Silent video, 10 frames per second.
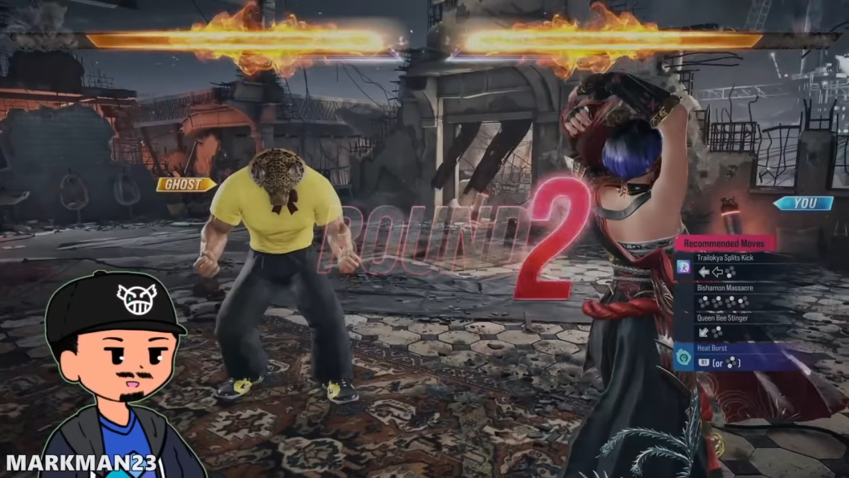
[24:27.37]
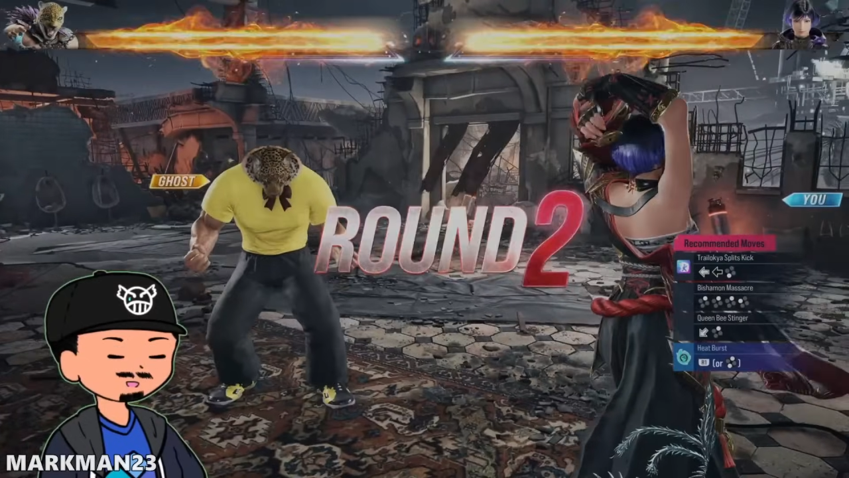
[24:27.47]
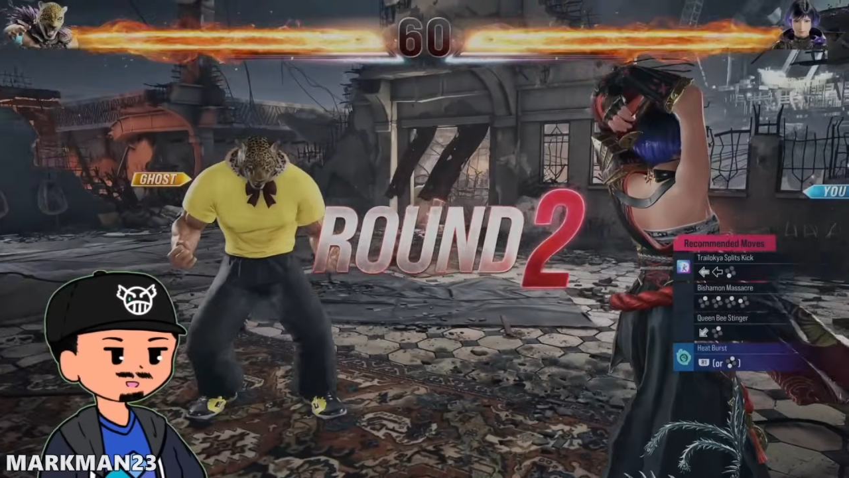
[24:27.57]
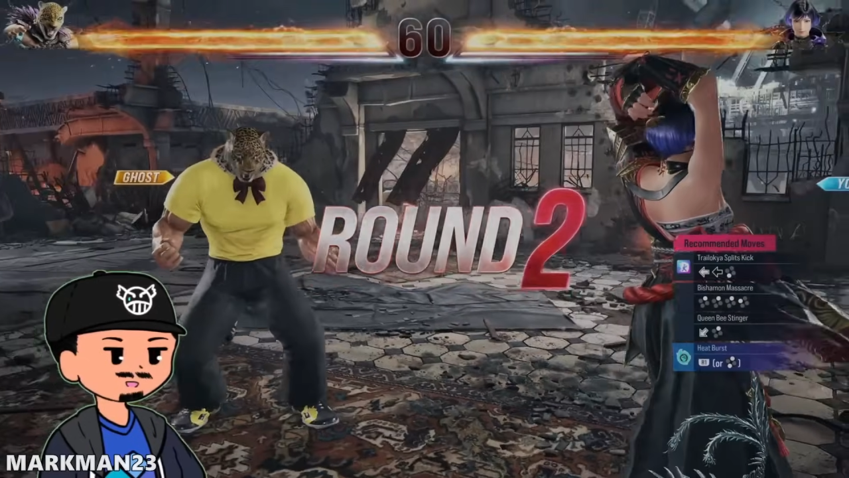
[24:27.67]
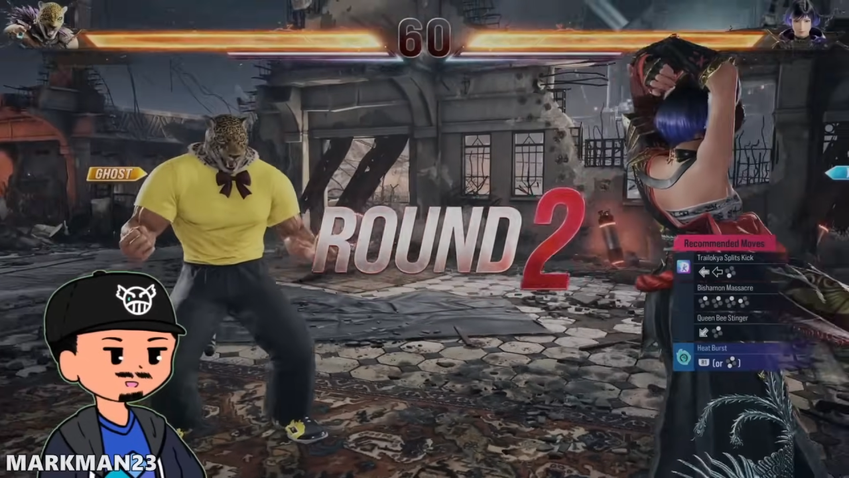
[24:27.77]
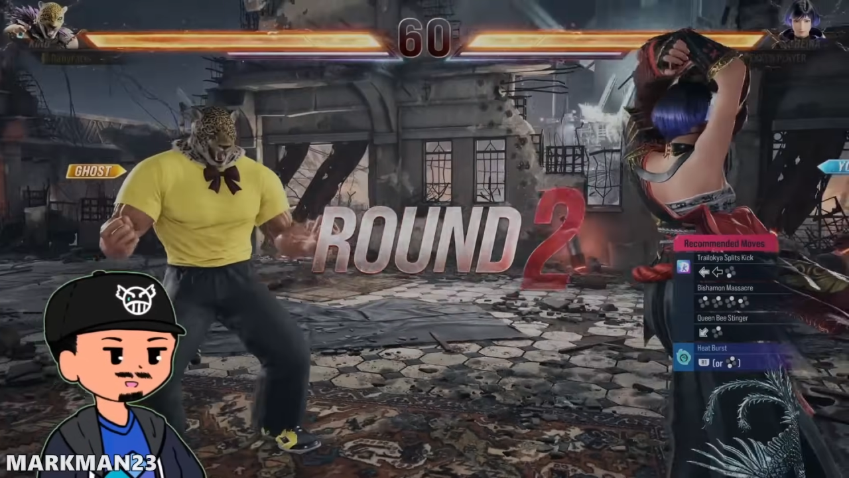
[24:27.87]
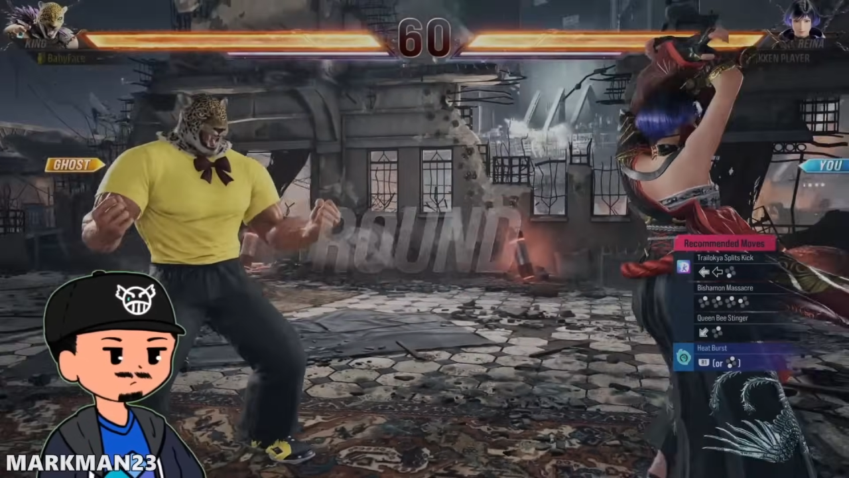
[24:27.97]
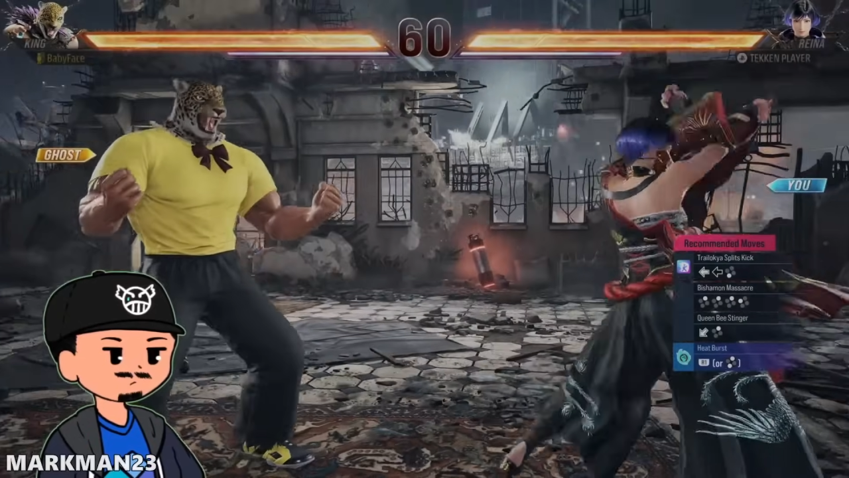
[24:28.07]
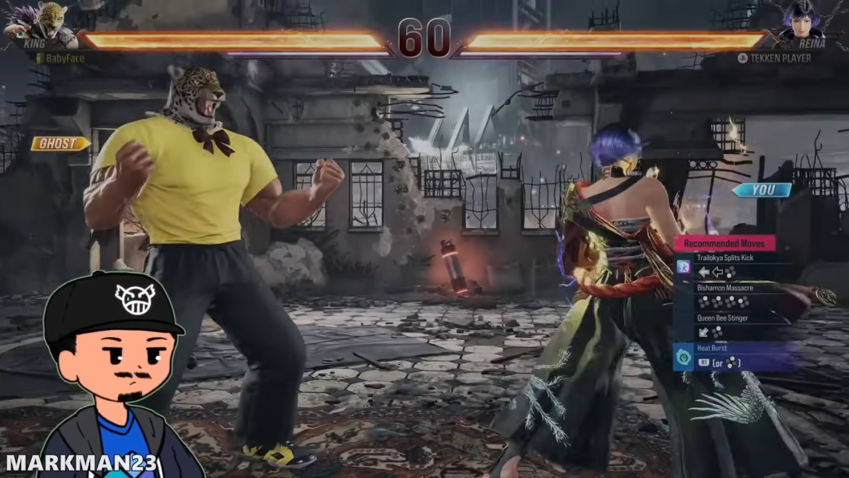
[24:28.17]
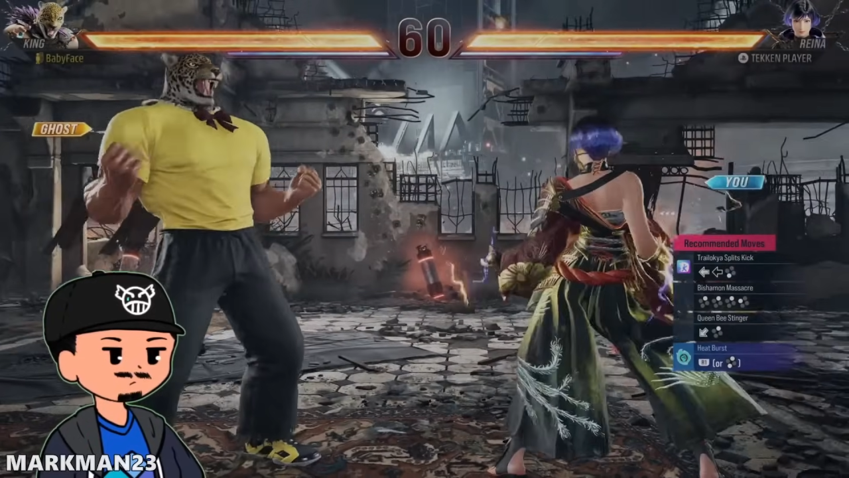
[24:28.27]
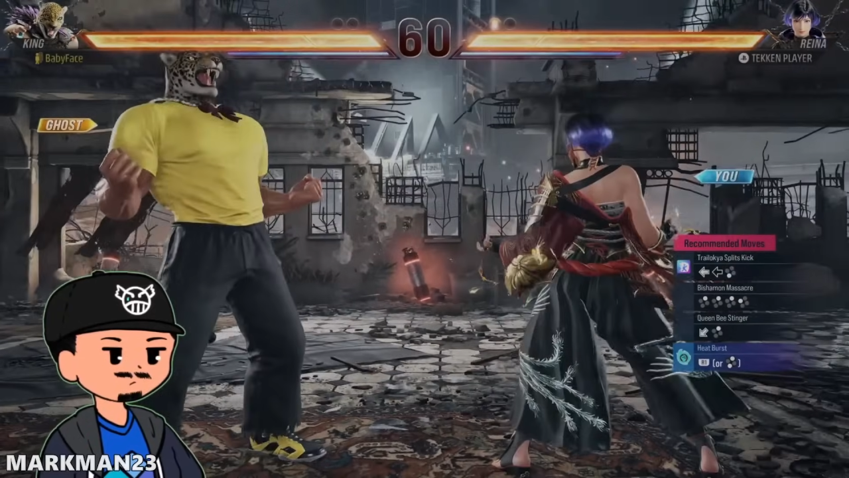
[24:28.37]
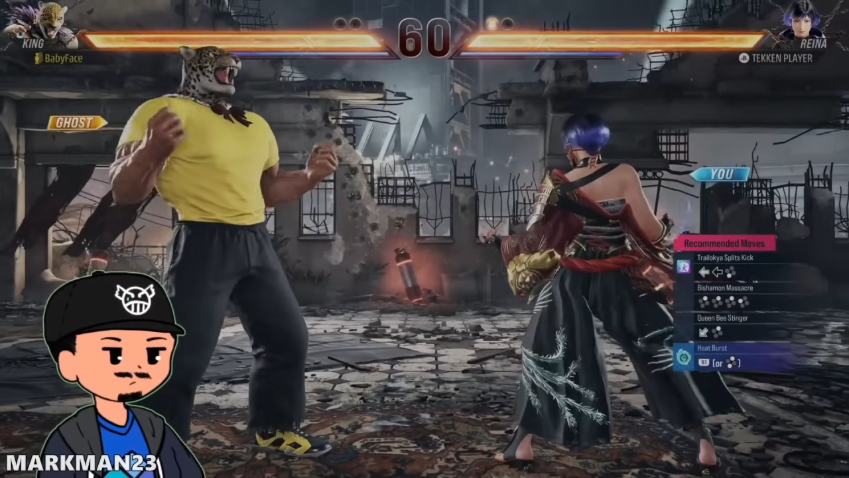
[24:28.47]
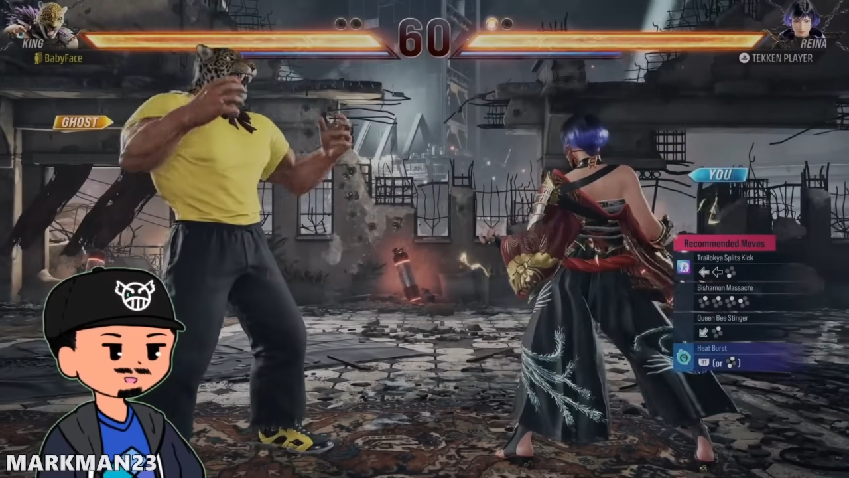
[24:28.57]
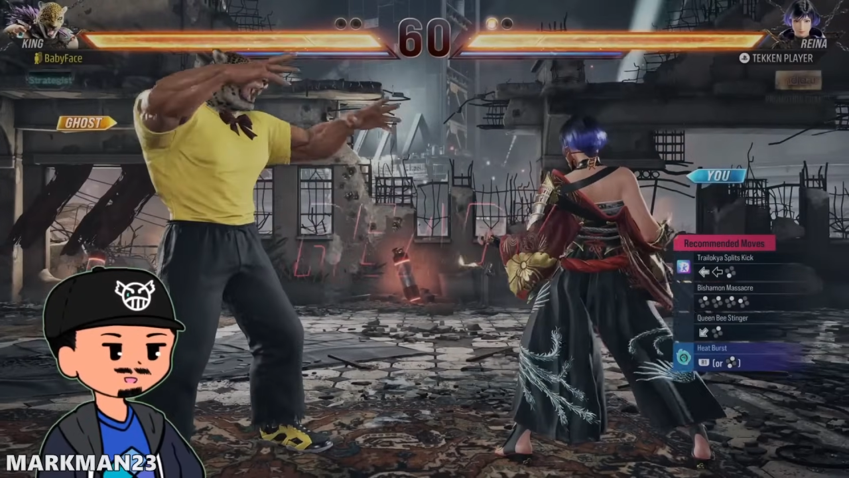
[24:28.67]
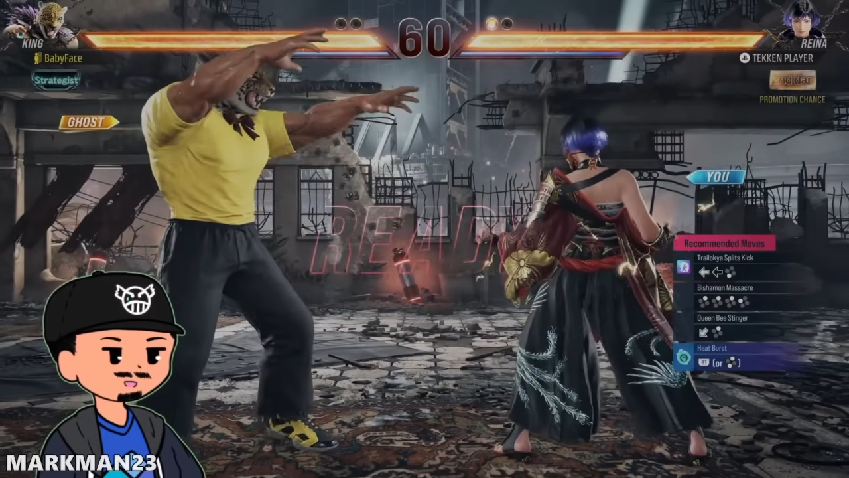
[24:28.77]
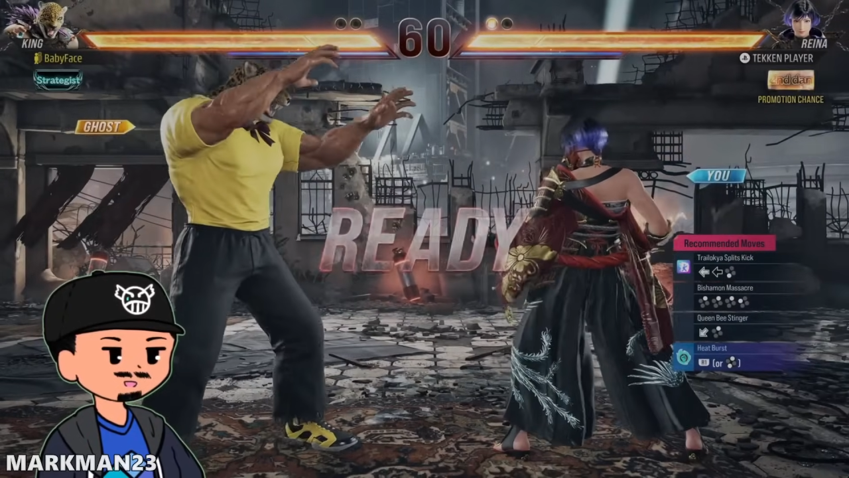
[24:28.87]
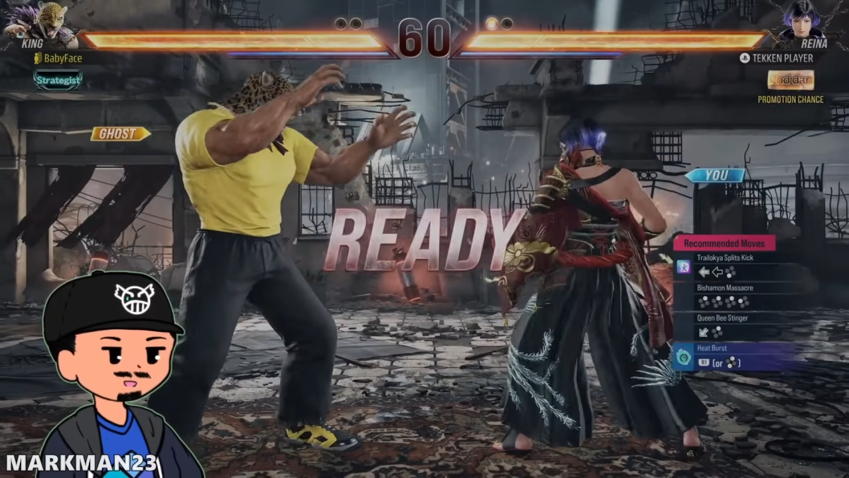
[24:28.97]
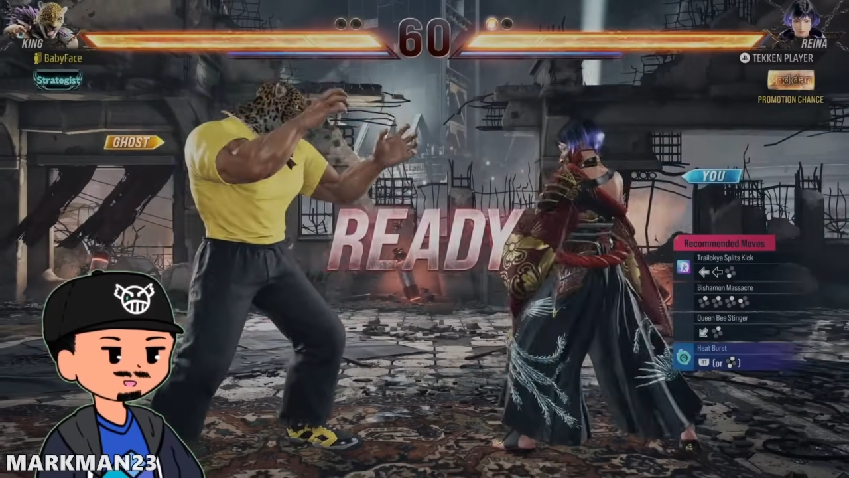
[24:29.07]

hop kick. King is